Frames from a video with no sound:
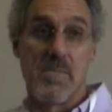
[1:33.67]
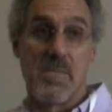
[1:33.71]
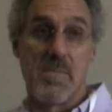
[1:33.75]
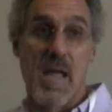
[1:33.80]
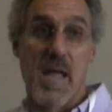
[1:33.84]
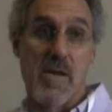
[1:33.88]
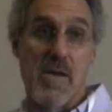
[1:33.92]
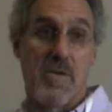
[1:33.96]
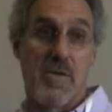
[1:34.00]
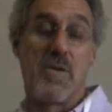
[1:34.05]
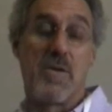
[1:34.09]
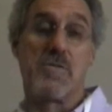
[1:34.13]

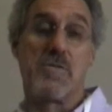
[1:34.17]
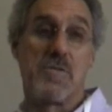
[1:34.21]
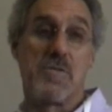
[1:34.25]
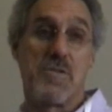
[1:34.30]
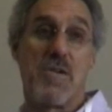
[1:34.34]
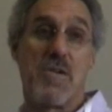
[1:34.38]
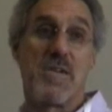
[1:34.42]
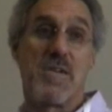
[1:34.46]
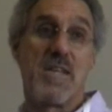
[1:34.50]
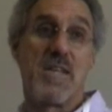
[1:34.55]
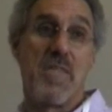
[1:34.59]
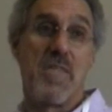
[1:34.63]
agriculture
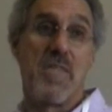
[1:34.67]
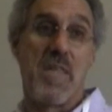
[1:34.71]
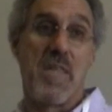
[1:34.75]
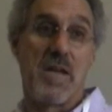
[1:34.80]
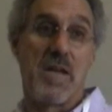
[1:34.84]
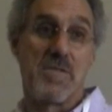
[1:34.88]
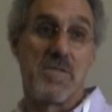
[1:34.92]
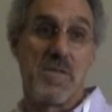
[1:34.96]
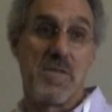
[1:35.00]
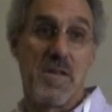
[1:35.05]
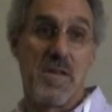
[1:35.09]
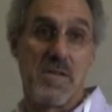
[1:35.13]
started
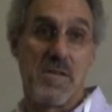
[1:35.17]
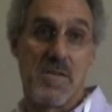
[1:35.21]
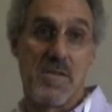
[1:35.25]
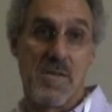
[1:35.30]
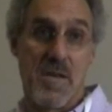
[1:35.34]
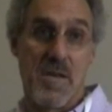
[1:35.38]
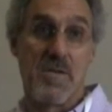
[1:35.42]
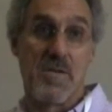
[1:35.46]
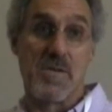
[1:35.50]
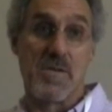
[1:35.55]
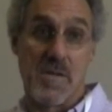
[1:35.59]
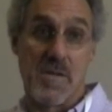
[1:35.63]
10,000
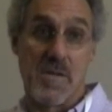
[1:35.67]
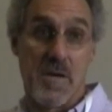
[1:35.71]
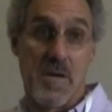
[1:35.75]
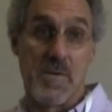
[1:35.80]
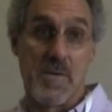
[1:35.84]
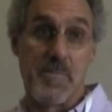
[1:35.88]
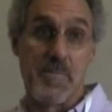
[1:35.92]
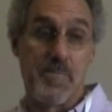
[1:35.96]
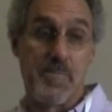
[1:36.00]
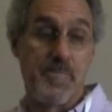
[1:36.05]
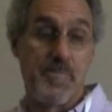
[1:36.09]
years ago.